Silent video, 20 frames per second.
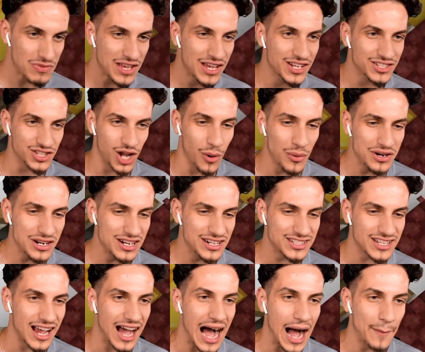So all we need is
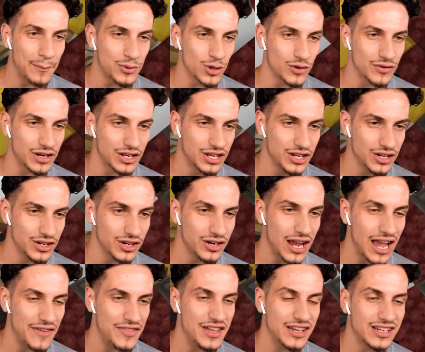a hopper over here
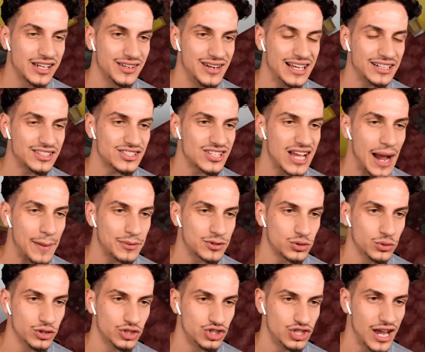and then connect this hopper to
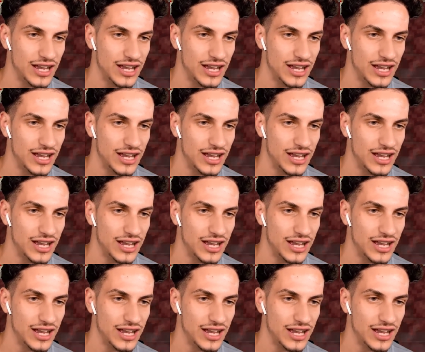a chest.